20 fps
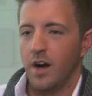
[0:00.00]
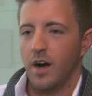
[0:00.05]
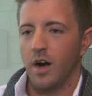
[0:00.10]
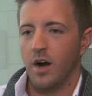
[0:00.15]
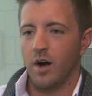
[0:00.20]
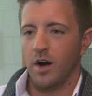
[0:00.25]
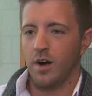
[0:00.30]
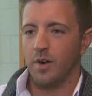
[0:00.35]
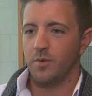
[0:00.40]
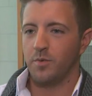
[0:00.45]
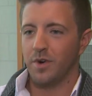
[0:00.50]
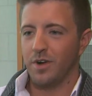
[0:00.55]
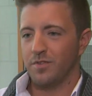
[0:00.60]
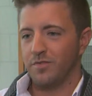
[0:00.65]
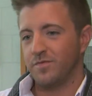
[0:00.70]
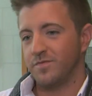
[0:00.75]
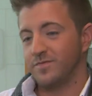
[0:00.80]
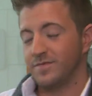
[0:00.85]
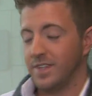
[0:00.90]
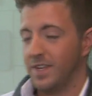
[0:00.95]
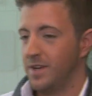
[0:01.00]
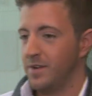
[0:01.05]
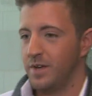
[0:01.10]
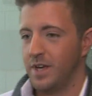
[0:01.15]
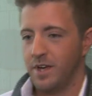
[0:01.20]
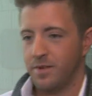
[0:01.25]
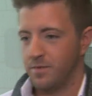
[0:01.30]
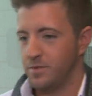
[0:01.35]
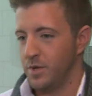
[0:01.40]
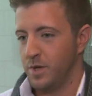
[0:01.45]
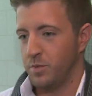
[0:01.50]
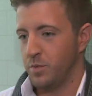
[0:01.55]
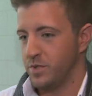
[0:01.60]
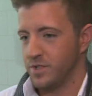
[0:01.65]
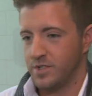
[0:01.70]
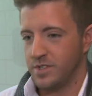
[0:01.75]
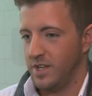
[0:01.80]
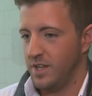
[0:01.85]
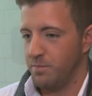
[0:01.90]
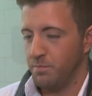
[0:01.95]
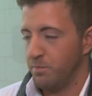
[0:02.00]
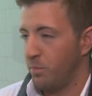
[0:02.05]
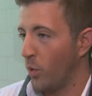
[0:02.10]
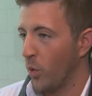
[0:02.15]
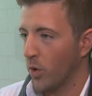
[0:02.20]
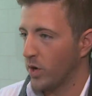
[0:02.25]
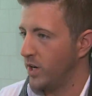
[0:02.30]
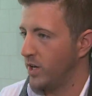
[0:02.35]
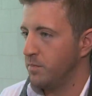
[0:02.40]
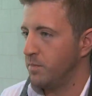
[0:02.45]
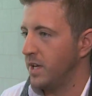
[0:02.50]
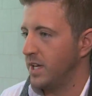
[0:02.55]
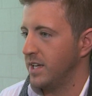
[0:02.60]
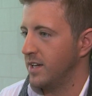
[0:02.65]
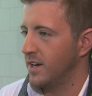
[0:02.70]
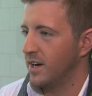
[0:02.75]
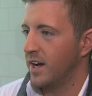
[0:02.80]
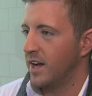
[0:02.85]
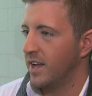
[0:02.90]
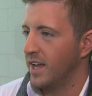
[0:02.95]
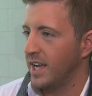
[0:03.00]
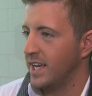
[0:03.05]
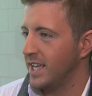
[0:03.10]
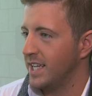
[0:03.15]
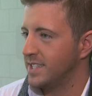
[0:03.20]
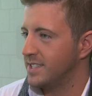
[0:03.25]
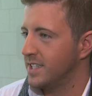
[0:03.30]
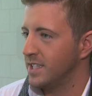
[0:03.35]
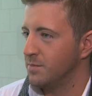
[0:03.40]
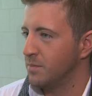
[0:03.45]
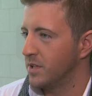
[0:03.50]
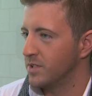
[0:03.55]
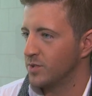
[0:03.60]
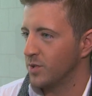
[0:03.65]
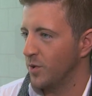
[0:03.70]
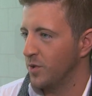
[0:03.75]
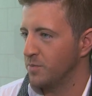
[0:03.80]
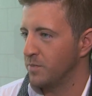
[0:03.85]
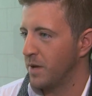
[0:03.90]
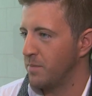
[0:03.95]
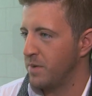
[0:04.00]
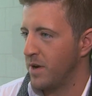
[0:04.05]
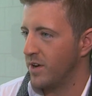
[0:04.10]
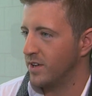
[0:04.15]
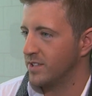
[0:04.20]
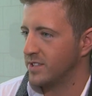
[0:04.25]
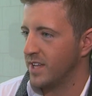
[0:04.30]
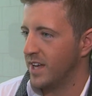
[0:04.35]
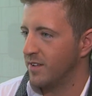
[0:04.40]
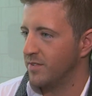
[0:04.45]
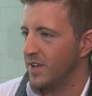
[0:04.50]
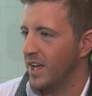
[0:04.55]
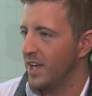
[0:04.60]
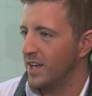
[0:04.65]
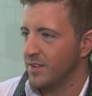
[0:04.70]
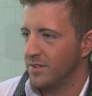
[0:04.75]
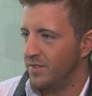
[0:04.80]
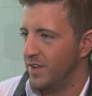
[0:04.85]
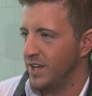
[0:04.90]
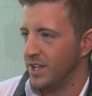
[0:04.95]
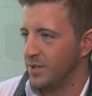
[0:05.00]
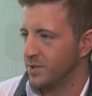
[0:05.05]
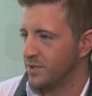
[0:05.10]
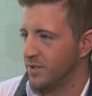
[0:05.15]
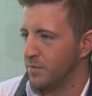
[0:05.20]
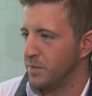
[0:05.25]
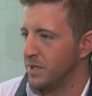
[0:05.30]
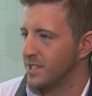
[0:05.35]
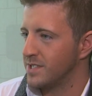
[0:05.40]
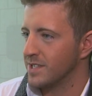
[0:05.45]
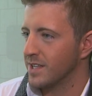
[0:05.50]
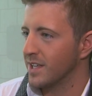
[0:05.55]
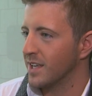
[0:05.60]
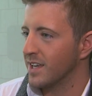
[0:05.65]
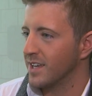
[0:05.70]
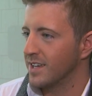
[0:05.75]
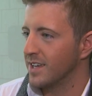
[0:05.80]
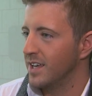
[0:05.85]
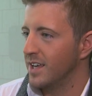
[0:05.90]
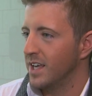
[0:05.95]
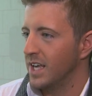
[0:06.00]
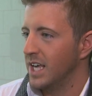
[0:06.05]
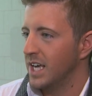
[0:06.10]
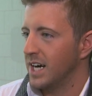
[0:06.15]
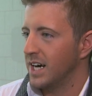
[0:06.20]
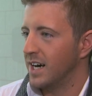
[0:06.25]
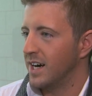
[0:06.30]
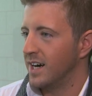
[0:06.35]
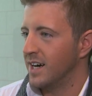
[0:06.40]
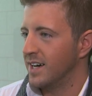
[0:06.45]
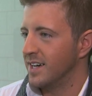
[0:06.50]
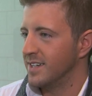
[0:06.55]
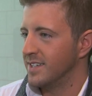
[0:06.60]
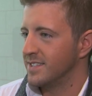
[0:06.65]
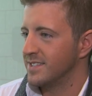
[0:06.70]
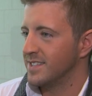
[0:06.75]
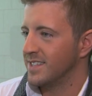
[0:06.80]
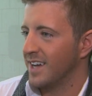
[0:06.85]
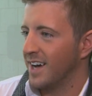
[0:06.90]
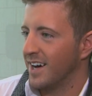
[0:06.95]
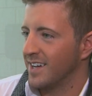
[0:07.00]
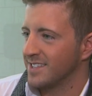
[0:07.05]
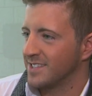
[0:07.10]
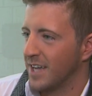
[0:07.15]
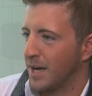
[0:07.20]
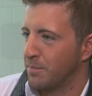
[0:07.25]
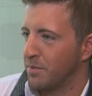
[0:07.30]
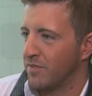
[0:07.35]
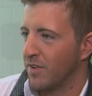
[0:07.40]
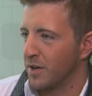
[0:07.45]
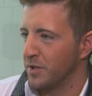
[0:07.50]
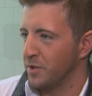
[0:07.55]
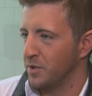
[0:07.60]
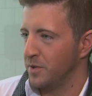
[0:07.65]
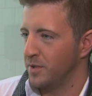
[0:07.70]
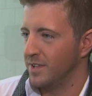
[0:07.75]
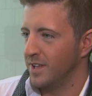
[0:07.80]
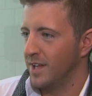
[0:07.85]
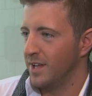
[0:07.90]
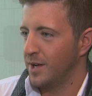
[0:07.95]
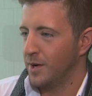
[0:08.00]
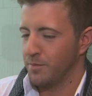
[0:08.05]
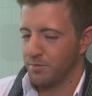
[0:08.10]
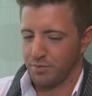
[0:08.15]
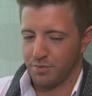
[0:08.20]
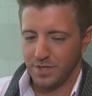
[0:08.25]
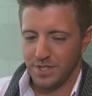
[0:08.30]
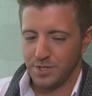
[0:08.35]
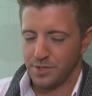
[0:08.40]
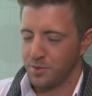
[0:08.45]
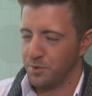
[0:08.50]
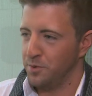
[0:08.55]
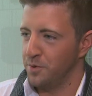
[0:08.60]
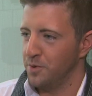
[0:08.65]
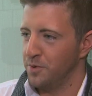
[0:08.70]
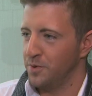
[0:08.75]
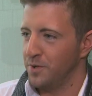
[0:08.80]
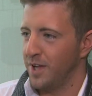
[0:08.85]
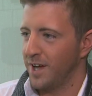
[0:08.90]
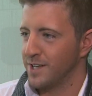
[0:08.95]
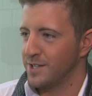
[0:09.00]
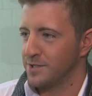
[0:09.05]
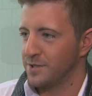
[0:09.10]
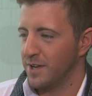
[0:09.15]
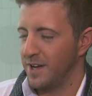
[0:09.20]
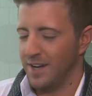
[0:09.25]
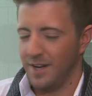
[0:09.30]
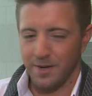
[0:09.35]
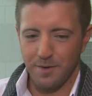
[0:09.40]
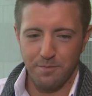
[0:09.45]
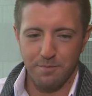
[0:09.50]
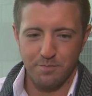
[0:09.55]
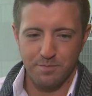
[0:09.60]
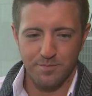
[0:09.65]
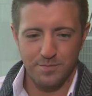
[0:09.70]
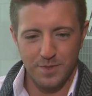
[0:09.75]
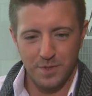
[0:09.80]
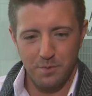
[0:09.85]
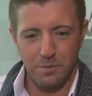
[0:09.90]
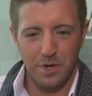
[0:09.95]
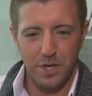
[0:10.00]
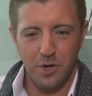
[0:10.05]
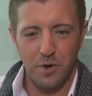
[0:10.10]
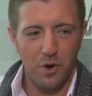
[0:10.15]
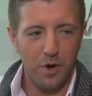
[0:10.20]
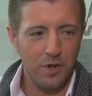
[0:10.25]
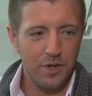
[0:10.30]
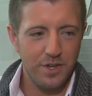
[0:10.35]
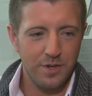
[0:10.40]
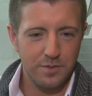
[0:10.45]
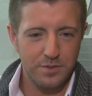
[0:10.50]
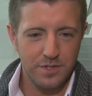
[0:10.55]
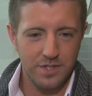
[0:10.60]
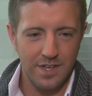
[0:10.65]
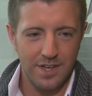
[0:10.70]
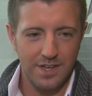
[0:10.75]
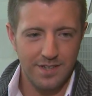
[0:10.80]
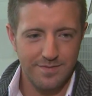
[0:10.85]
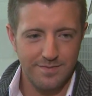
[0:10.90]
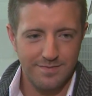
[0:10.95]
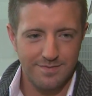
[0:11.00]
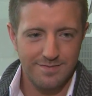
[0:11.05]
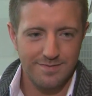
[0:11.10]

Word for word: Uh, well, it, it was it born in me. Uh, at 18 months old, my parents have videos of me singing uh, on top of our little preschool high. Uh, what do you call those uh,